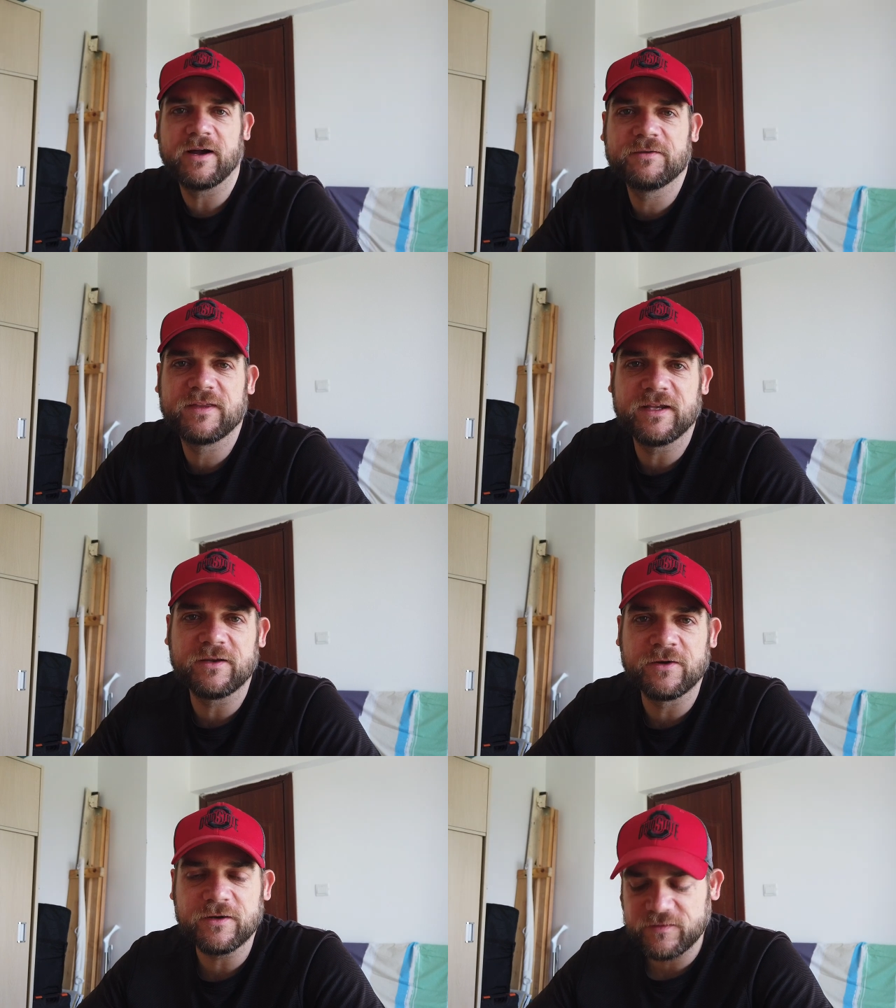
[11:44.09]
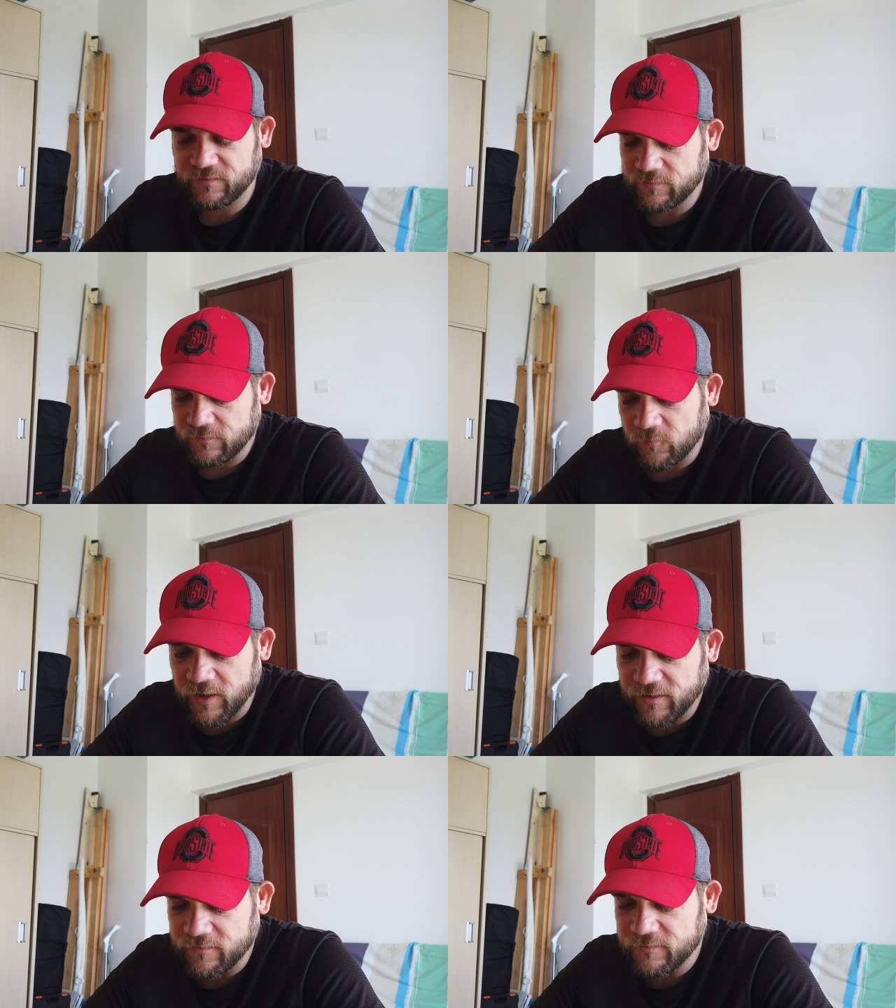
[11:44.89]
everything cooked
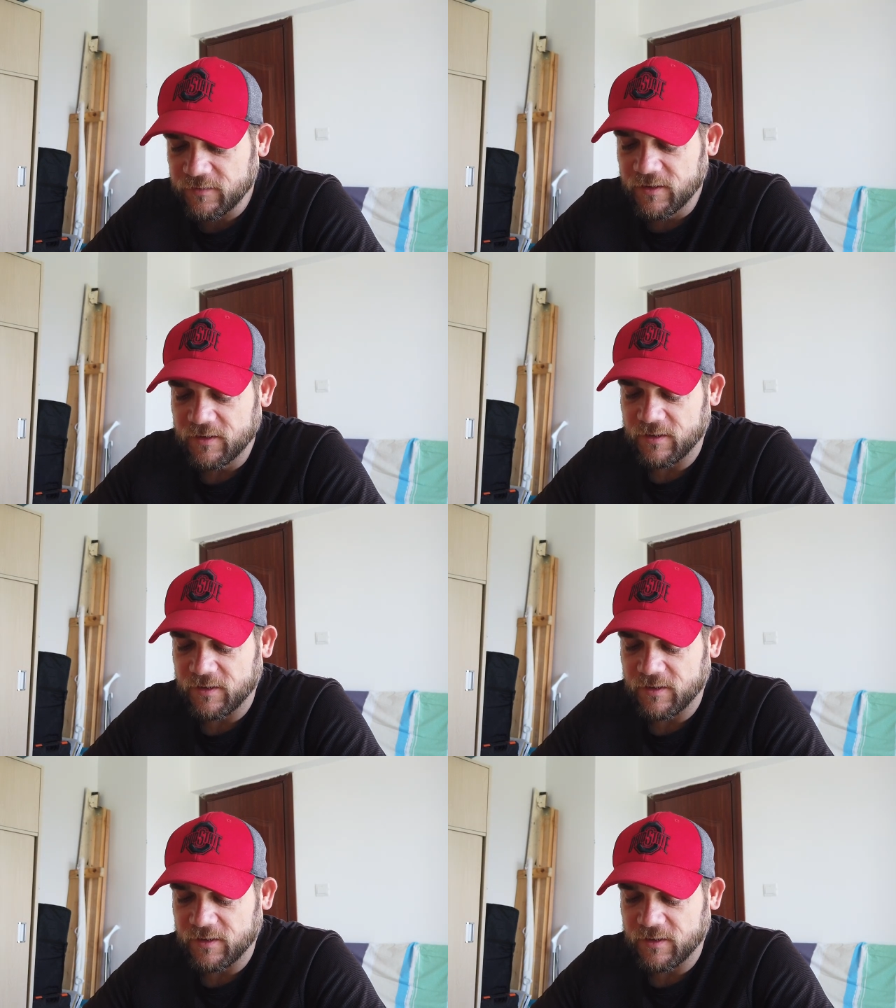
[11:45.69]
well.